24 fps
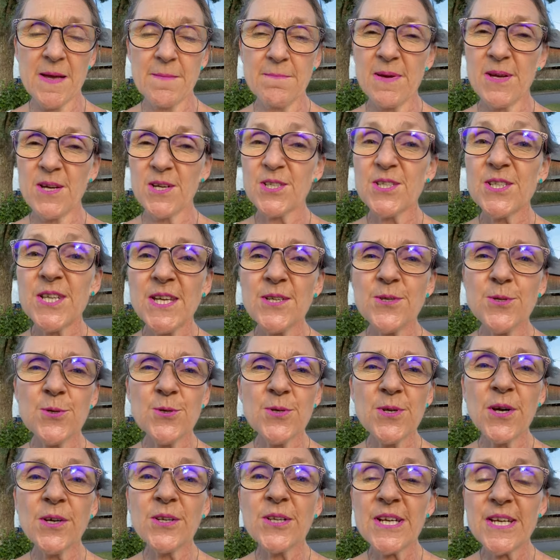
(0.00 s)
because they do
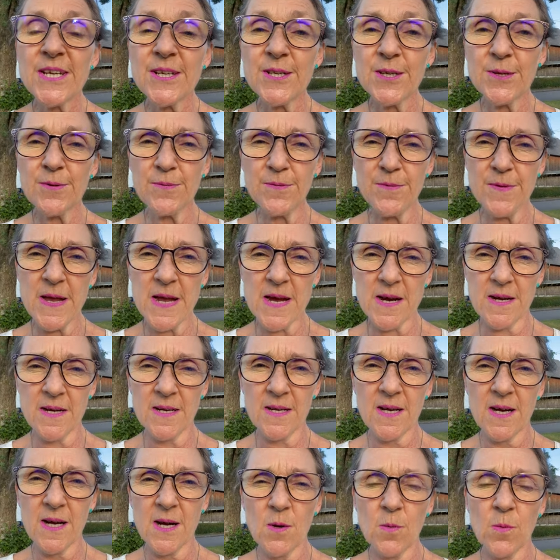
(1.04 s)
not
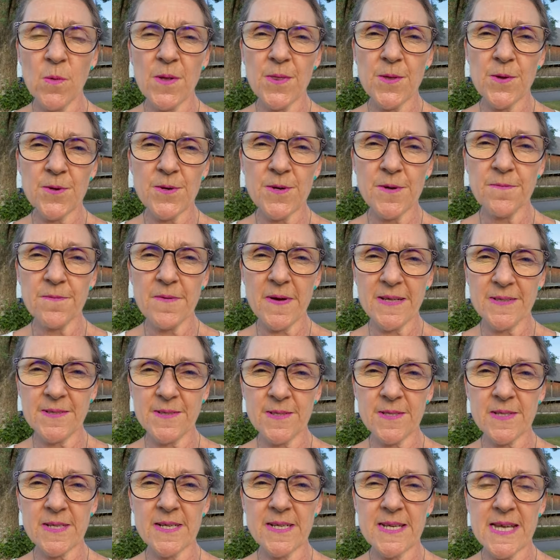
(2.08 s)
interfere with your
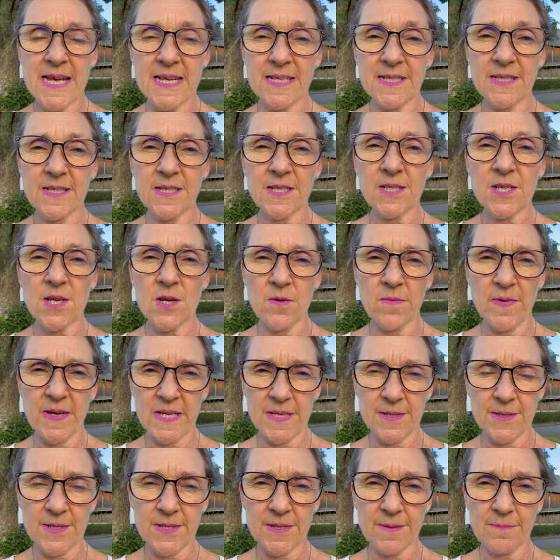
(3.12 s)
defense against
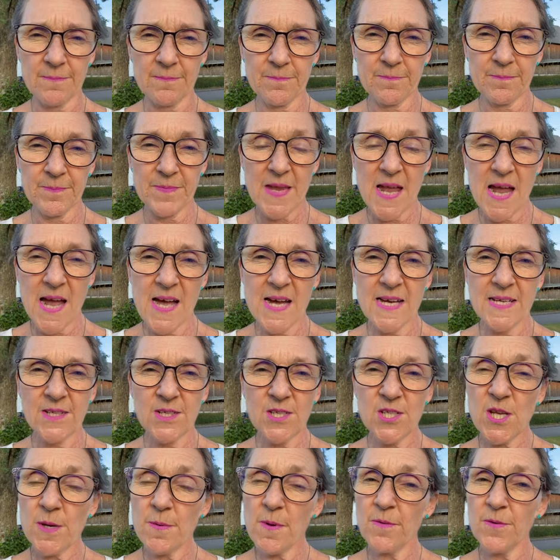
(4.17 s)
COVID.
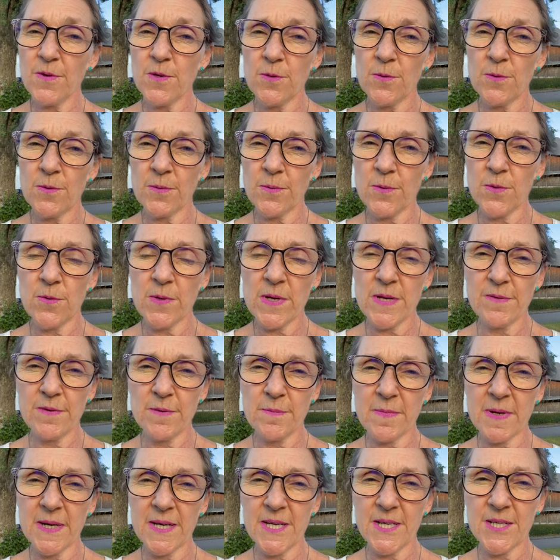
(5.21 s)
And some of you who
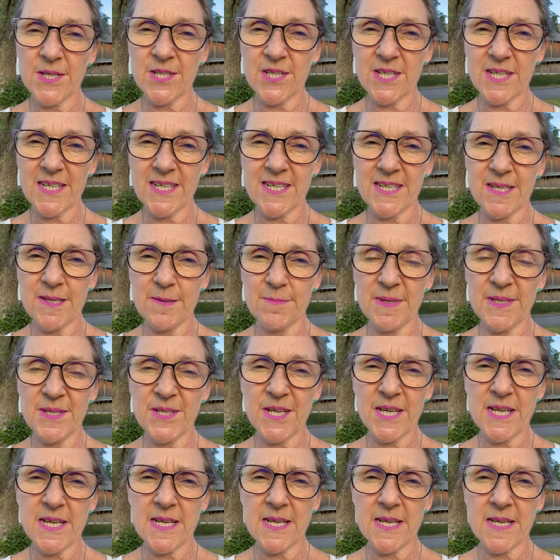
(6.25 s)
even might be
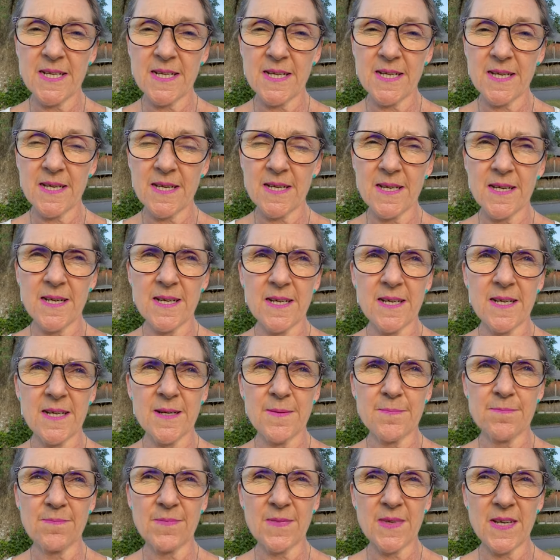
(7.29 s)
taking
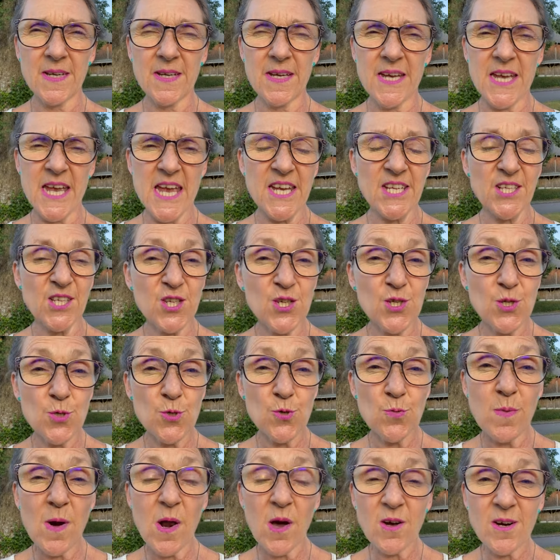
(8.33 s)

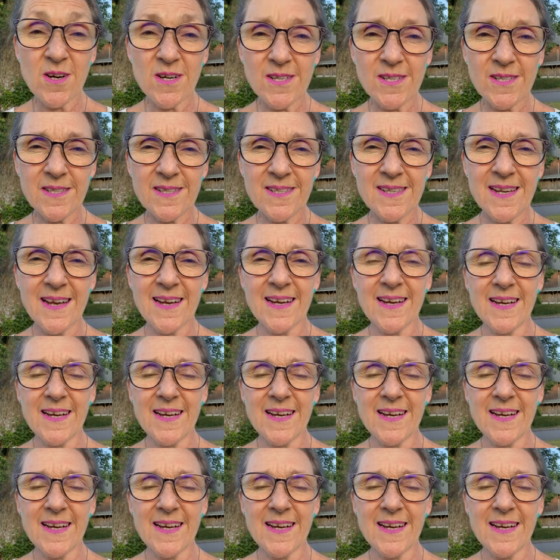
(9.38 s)
H2 blockers,